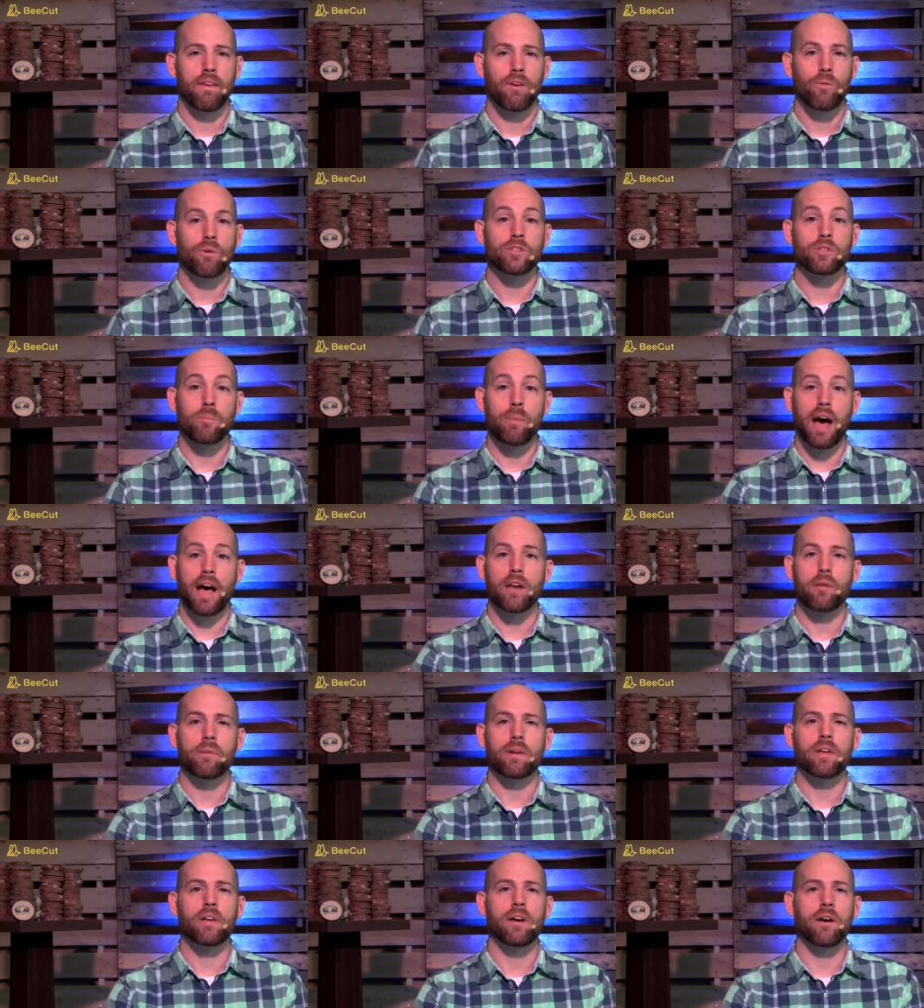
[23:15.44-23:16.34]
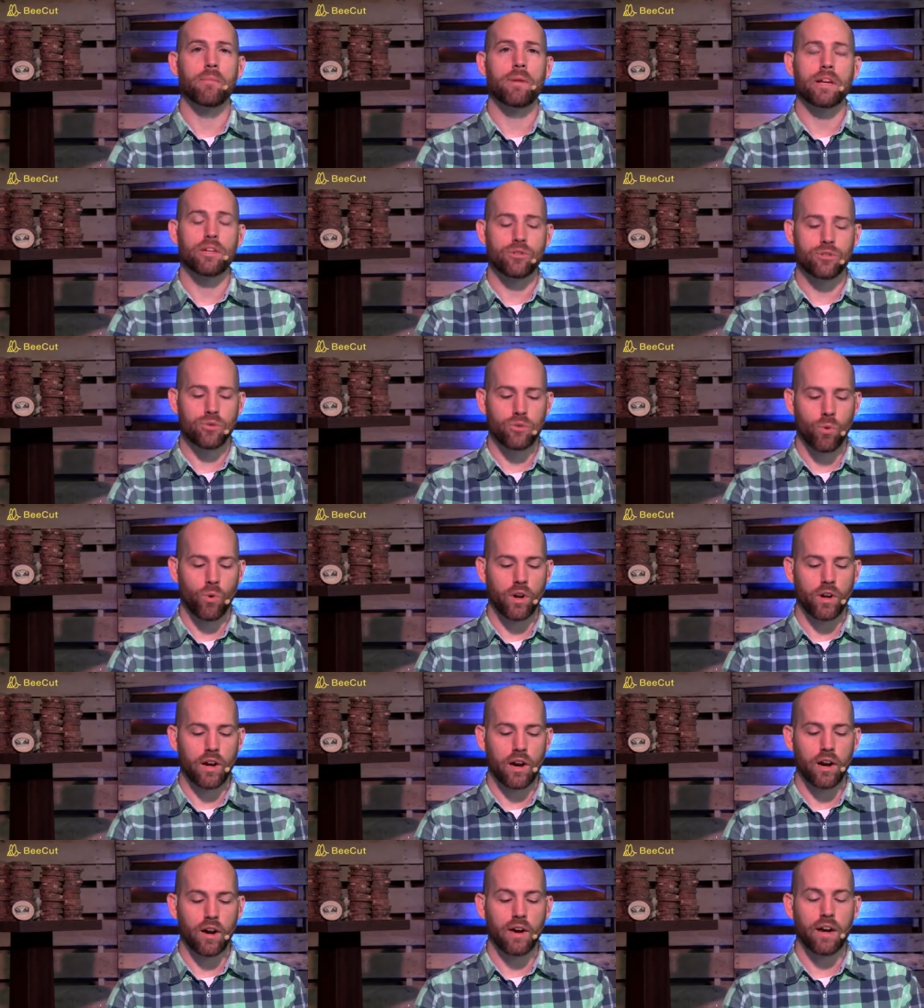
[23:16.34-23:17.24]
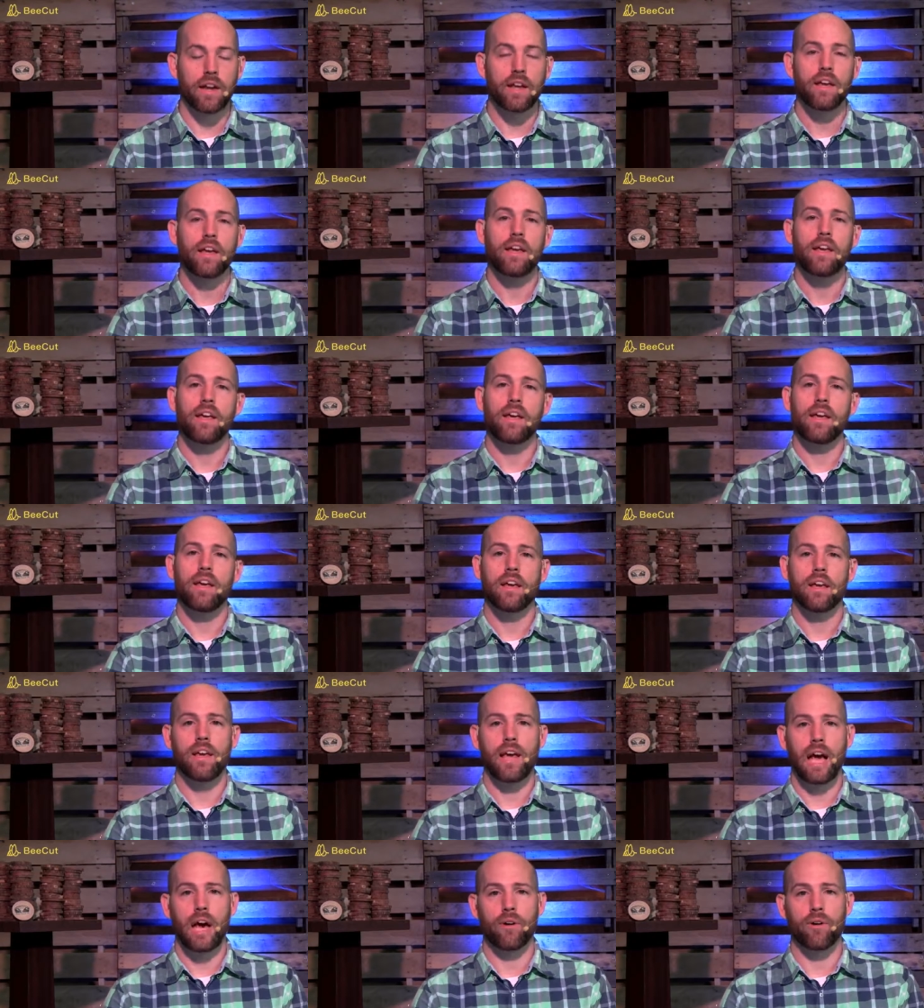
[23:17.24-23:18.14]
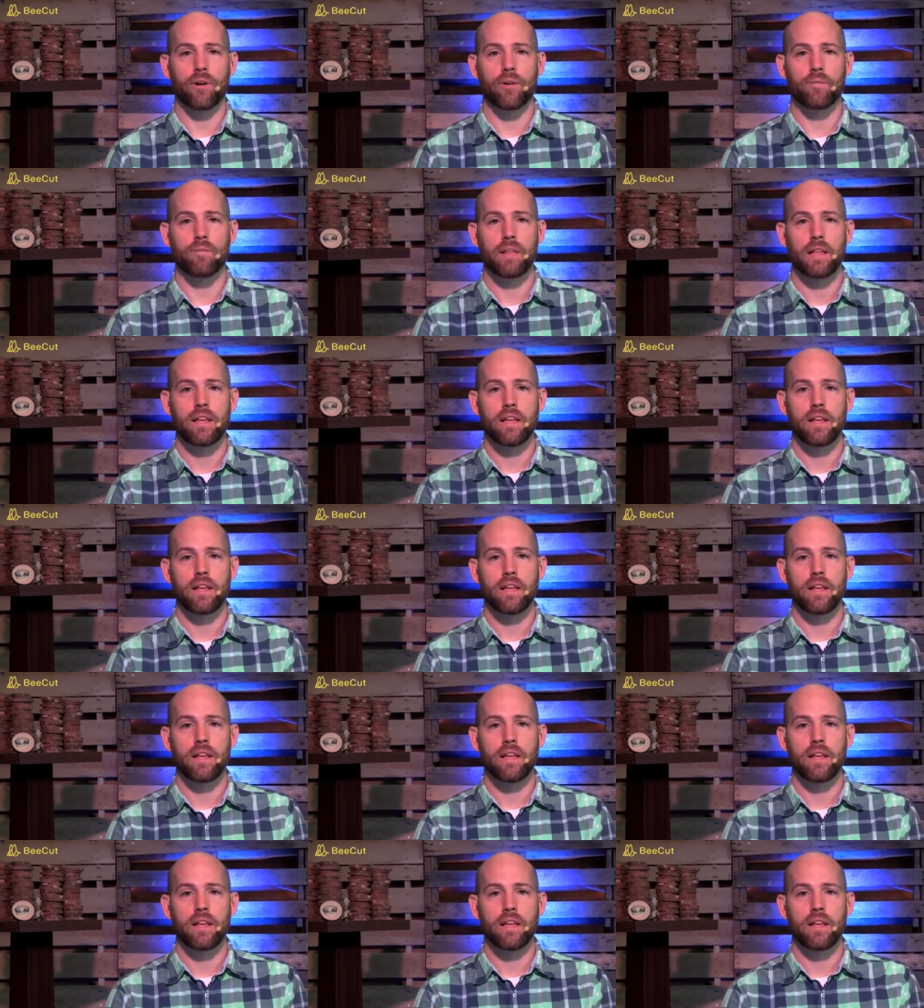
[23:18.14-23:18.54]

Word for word: was about to become an extraordinary encounter